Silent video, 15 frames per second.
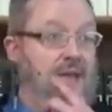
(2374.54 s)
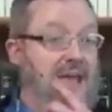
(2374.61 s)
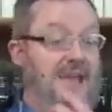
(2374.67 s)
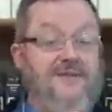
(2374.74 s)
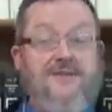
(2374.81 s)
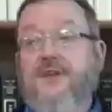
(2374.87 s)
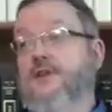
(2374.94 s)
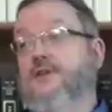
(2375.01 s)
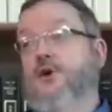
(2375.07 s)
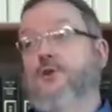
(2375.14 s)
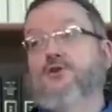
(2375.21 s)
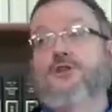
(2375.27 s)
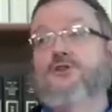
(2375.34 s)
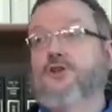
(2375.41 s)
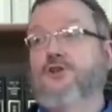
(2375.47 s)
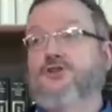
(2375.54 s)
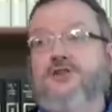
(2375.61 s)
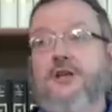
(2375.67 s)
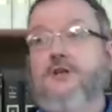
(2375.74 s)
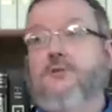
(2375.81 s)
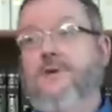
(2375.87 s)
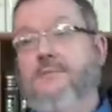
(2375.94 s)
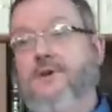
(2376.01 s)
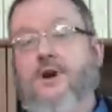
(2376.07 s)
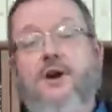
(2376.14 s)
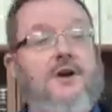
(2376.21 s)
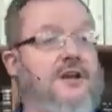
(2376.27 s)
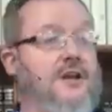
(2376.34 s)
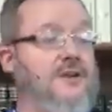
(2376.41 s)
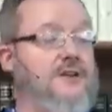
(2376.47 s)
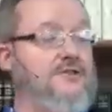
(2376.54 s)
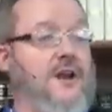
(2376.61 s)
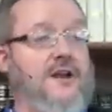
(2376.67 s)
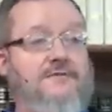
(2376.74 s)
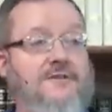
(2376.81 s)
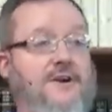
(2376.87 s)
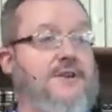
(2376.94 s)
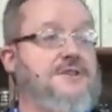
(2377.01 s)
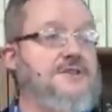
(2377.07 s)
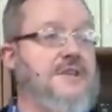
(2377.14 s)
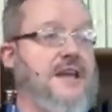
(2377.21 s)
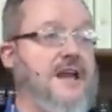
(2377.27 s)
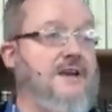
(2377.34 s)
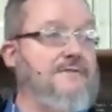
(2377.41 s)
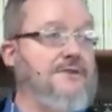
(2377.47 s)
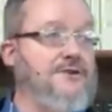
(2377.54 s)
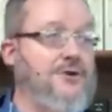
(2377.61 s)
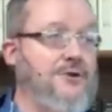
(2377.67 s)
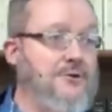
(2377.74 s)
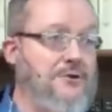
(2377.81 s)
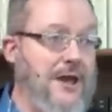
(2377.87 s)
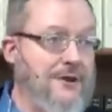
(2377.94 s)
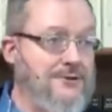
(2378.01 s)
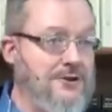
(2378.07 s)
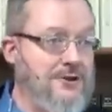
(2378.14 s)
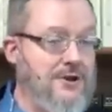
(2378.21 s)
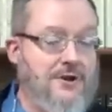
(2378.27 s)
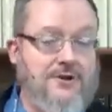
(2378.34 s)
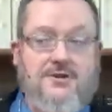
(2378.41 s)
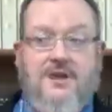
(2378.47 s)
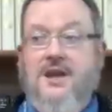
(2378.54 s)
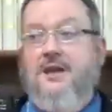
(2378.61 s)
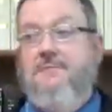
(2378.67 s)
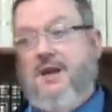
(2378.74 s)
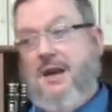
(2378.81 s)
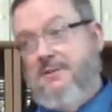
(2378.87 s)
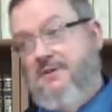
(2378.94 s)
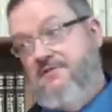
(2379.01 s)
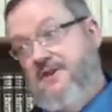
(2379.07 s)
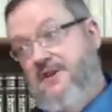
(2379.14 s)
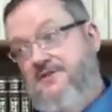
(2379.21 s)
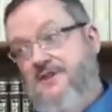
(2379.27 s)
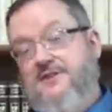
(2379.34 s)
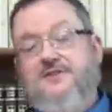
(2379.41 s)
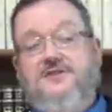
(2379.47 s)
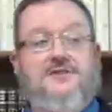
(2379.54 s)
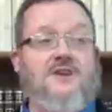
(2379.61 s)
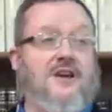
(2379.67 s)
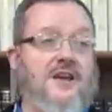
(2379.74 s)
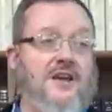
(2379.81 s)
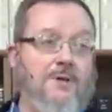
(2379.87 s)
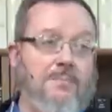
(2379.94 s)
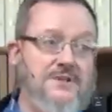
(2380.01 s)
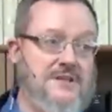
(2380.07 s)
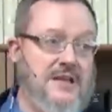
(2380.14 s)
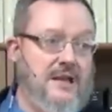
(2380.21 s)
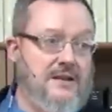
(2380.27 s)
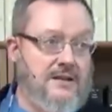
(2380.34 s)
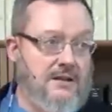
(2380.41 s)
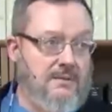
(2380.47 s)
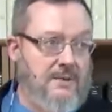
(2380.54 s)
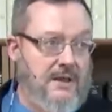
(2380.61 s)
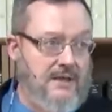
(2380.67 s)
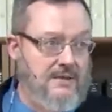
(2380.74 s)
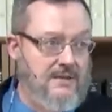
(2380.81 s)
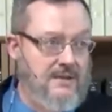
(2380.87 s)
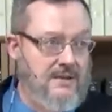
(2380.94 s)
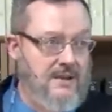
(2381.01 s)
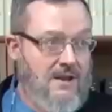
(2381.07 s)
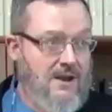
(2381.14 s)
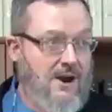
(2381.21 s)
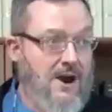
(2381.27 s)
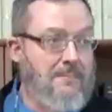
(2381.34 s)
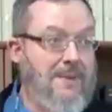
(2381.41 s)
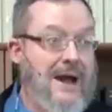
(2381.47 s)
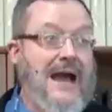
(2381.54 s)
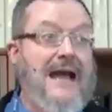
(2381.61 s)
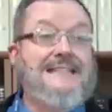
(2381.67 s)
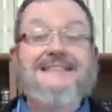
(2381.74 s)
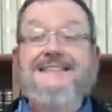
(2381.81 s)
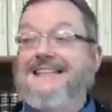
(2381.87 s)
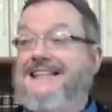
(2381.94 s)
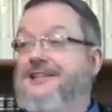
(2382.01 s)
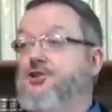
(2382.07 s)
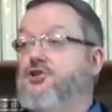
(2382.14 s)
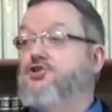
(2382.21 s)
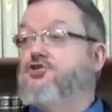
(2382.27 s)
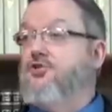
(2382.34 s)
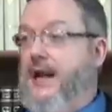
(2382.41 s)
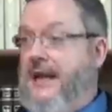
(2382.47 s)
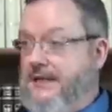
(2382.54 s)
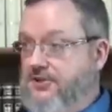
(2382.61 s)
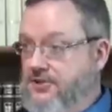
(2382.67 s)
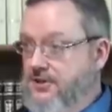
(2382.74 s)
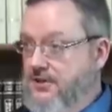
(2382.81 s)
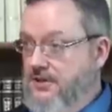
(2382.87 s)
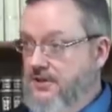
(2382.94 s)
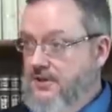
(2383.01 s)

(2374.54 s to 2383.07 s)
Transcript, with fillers: And theologians are still, we've been arguing and trying to figure this thing out for 2,000 years. Maybe physics is going to help us out a little bit. Our minds need to stretch.